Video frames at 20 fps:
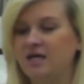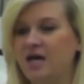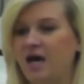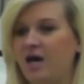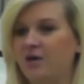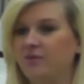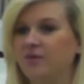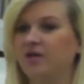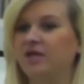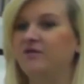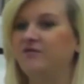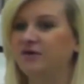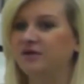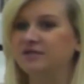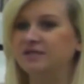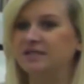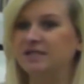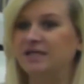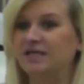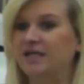I really
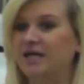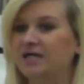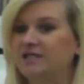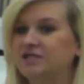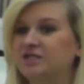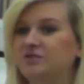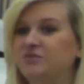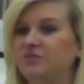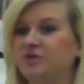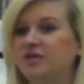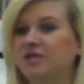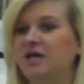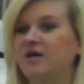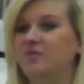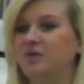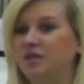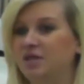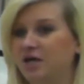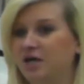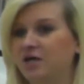felt a connection with
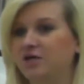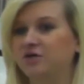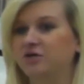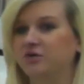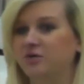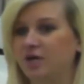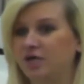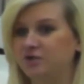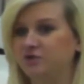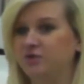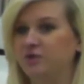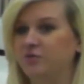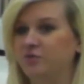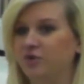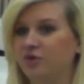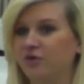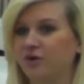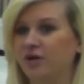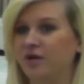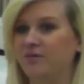them in the undergraduate
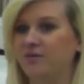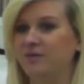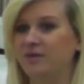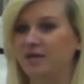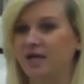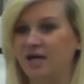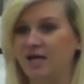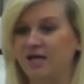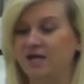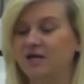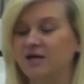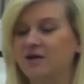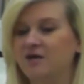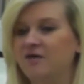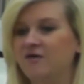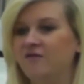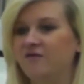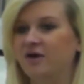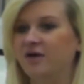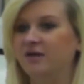program, and I
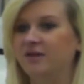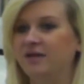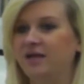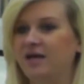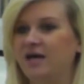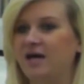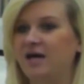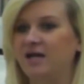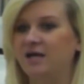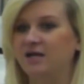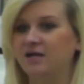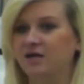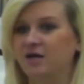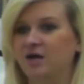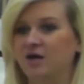felt that